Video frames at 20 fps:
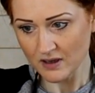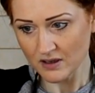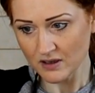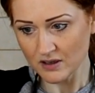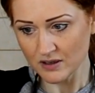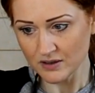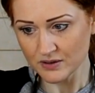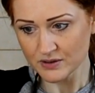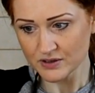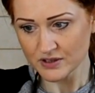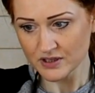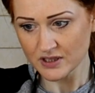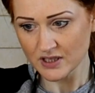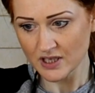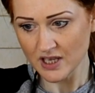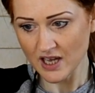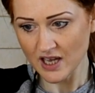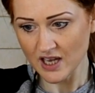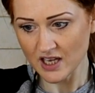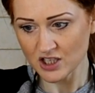Close to
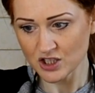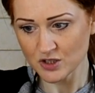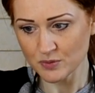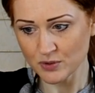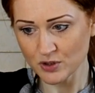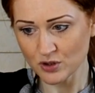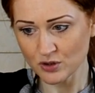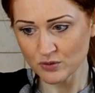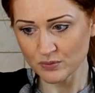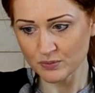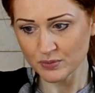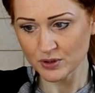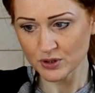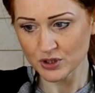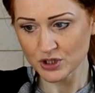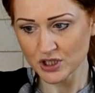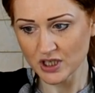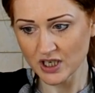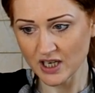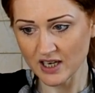the edge but not
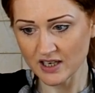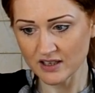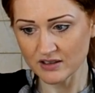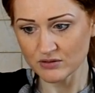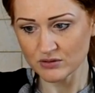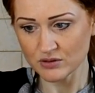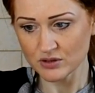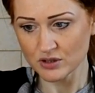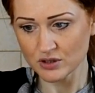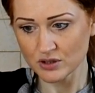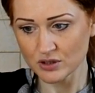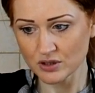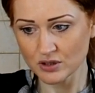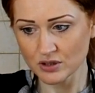pushing out.